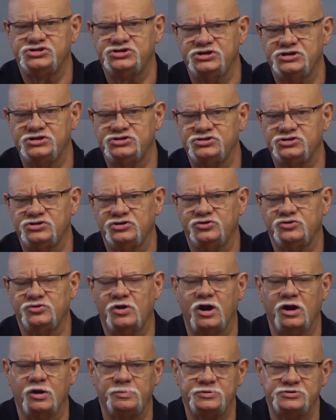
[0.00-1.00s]
sensor,
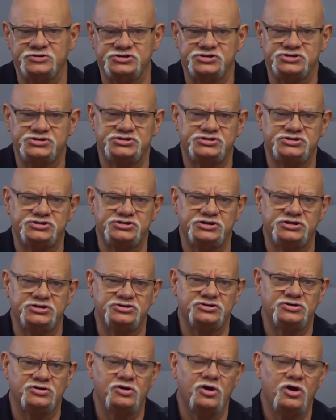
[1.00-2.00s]
throttle position
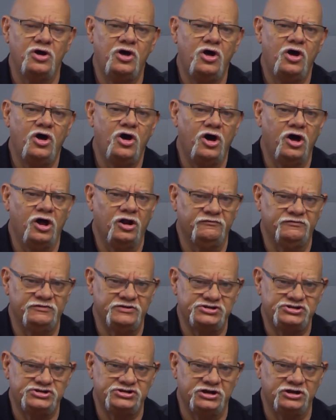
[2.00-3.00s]
sensor, all of
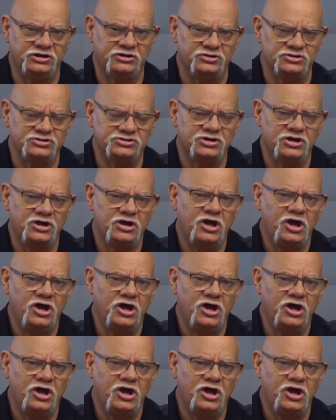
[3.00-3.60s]
these signals.